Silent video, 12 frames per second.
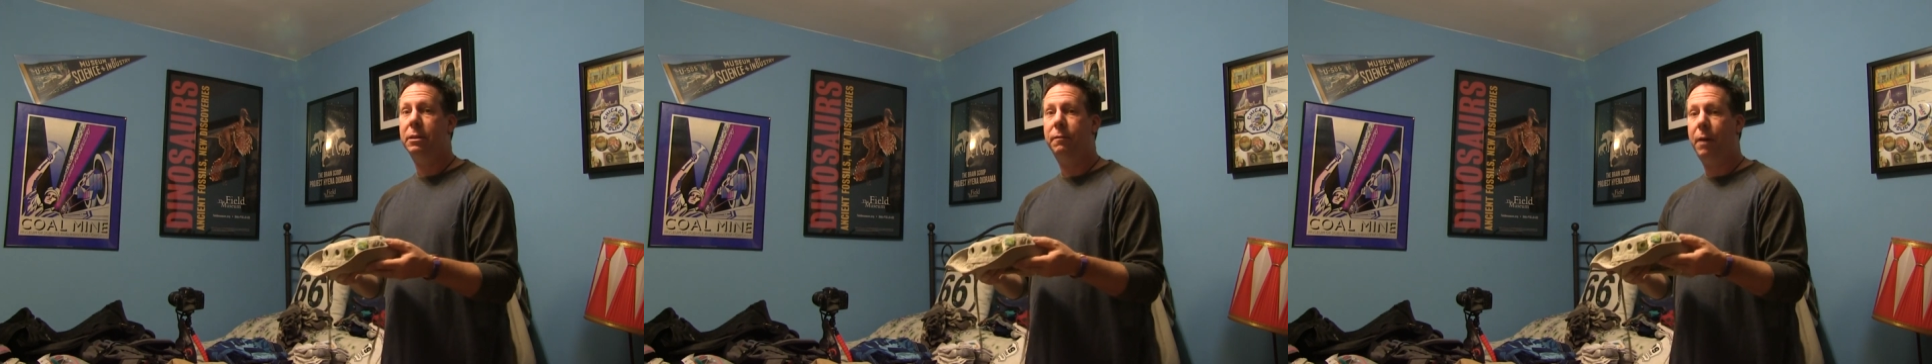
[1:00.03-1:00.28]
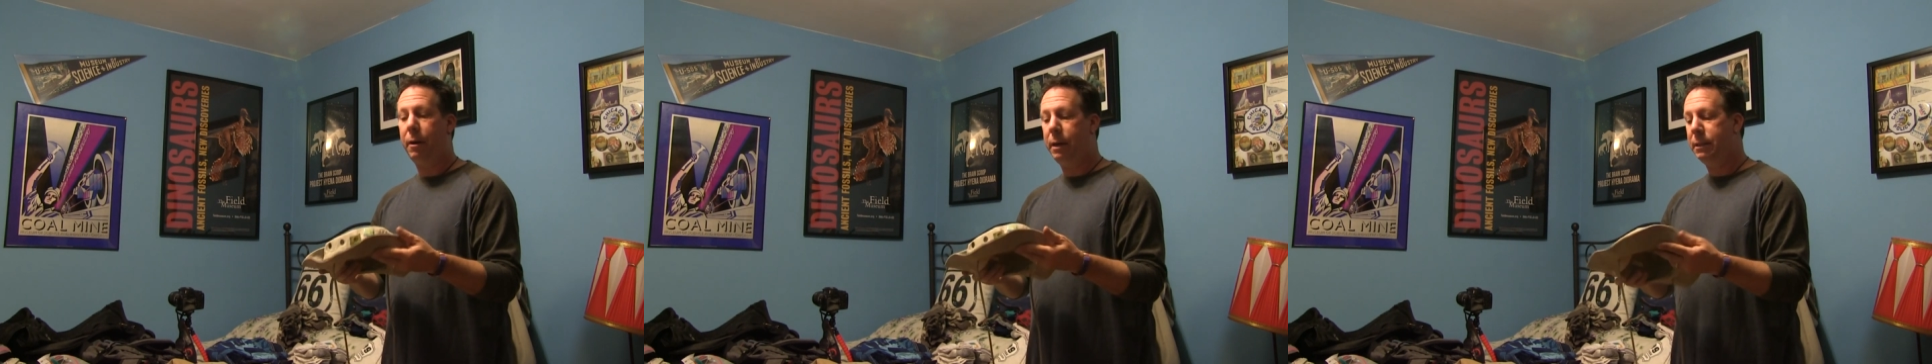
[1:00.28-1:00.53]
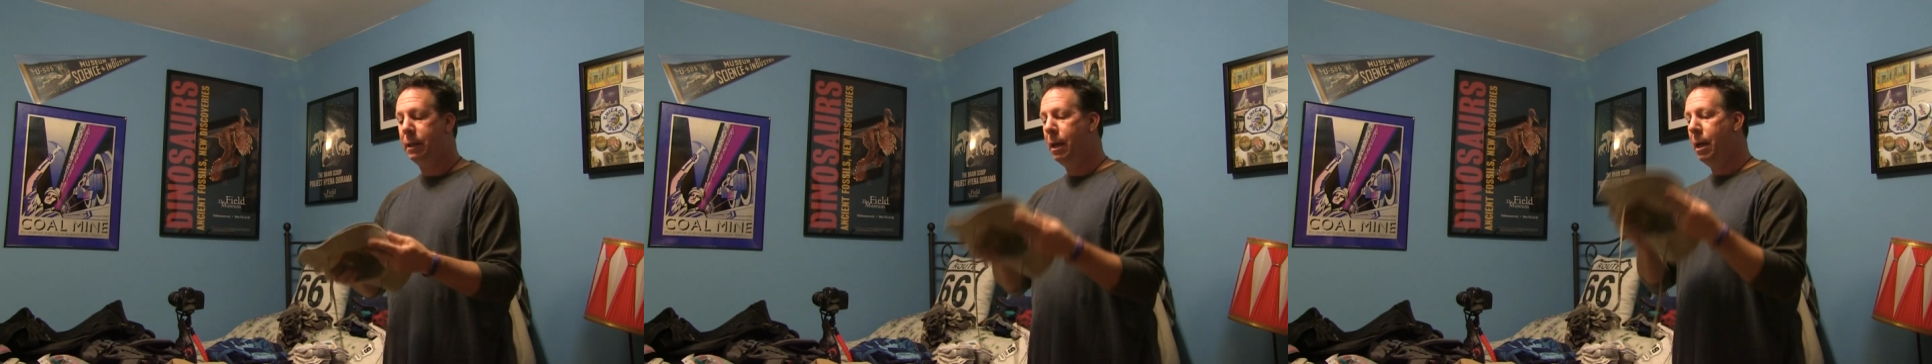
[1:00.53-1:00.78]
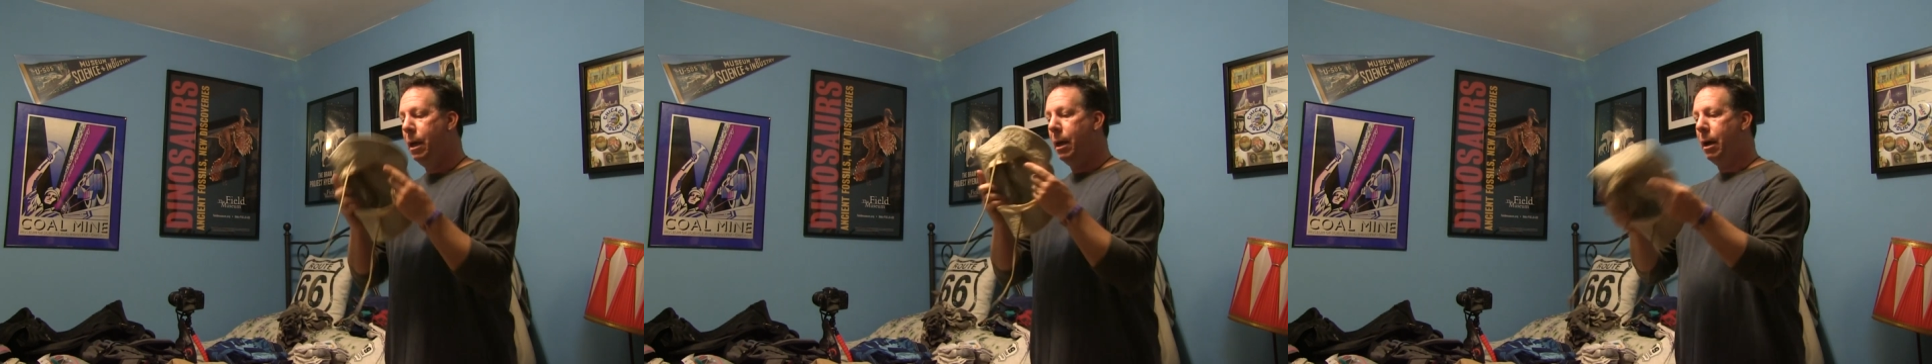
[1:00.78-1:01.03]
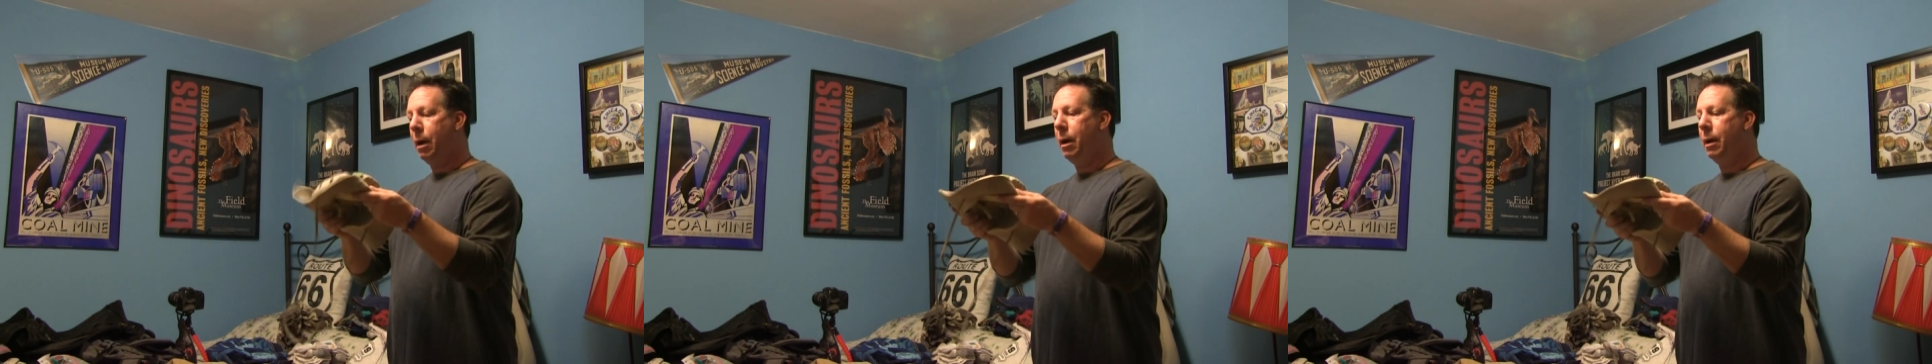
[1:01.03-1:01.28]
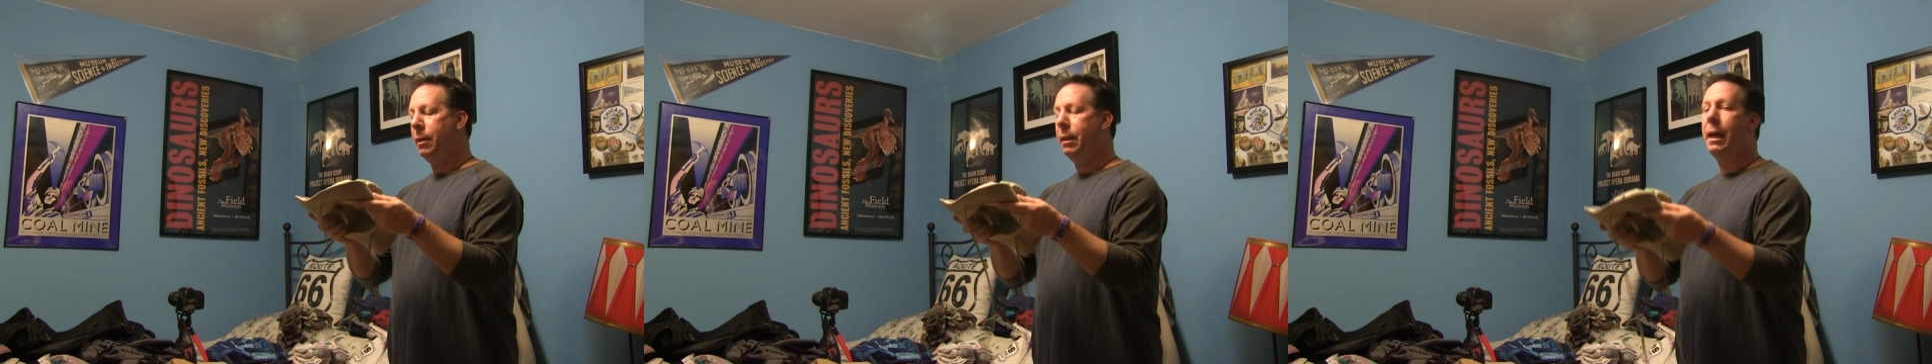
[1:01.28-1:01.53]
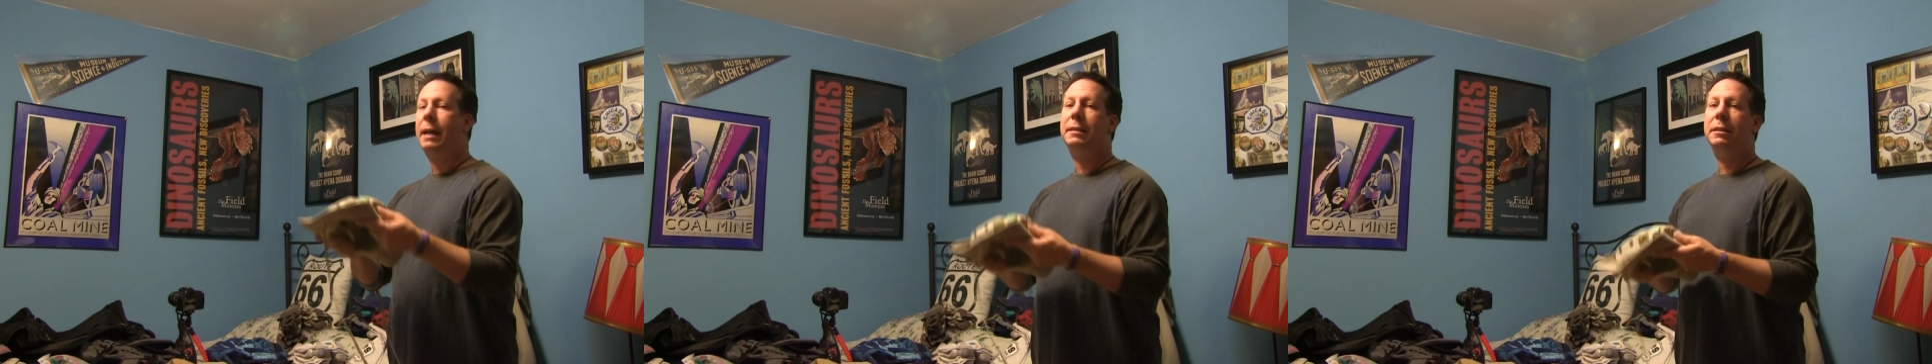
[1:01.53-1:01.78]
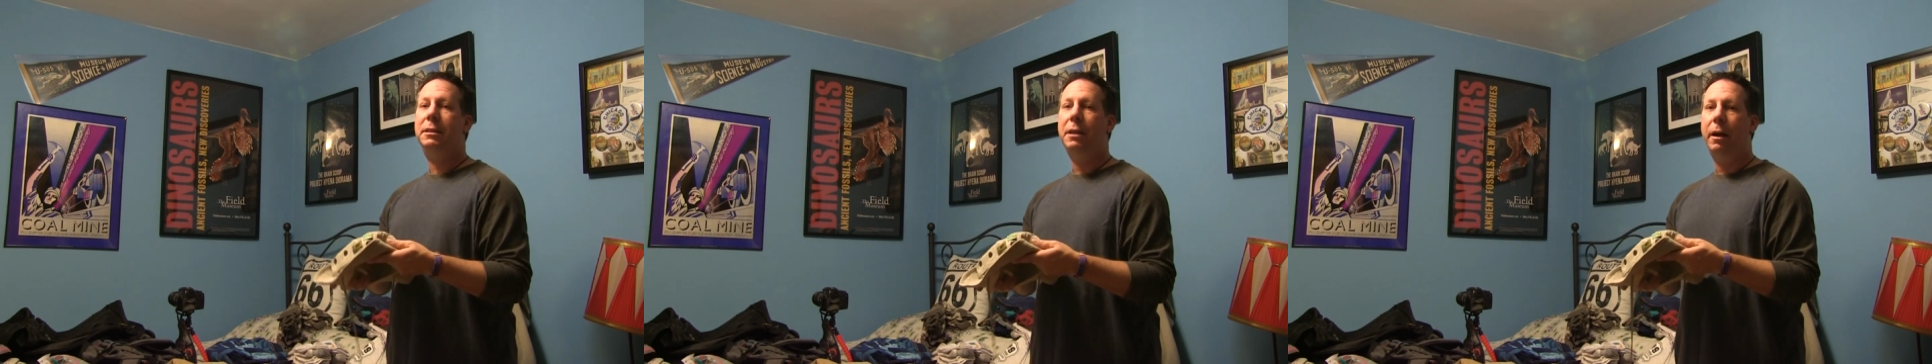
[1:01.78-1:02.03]
safaris.
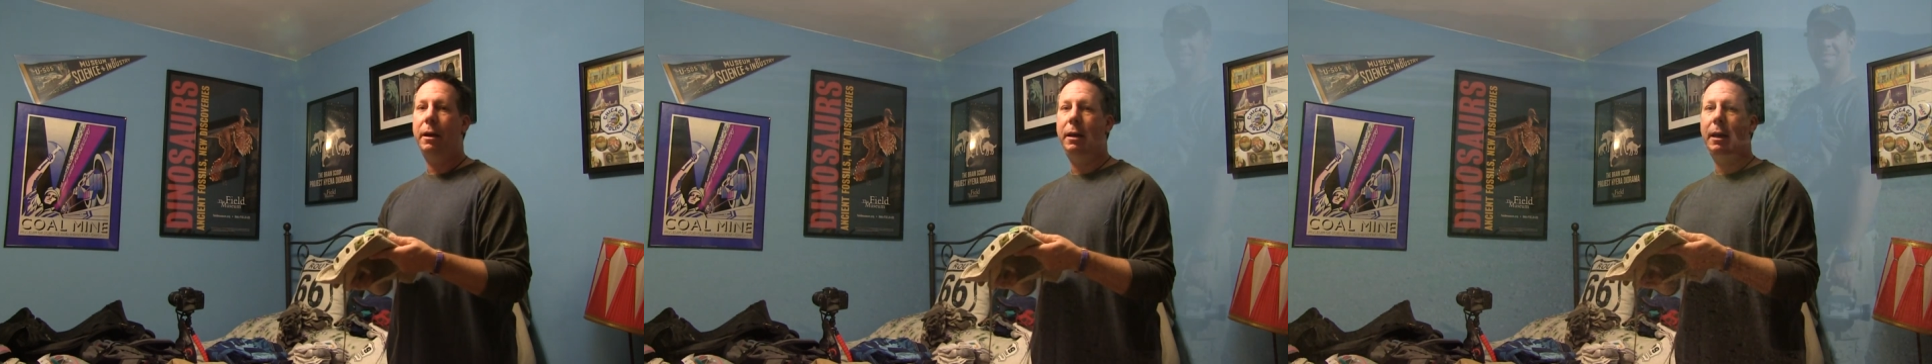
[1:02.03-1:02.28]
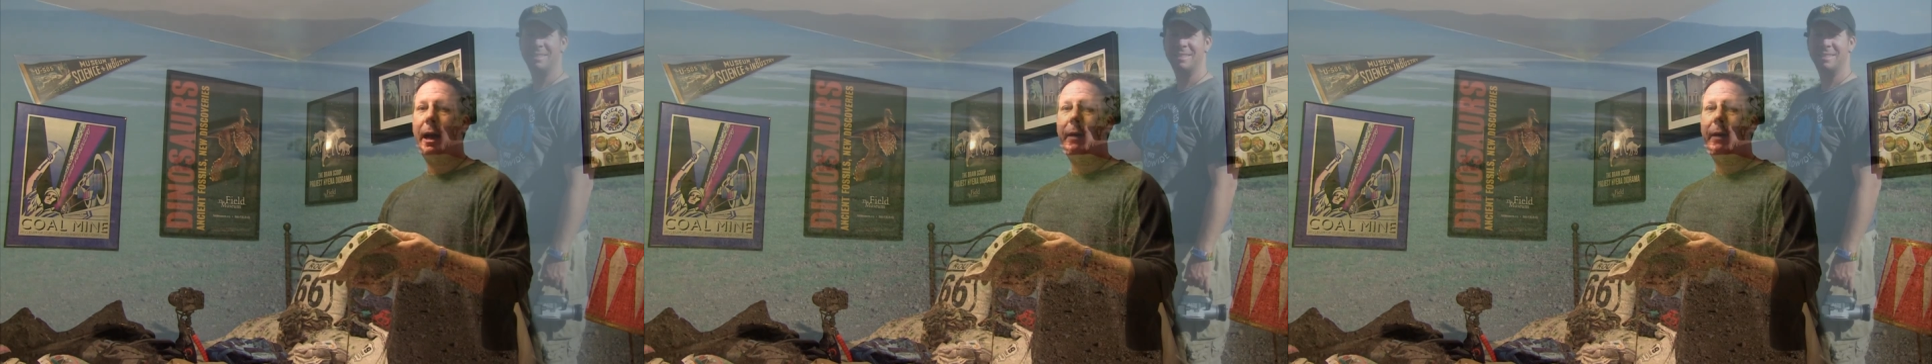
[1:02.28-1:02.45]
Lots of sun,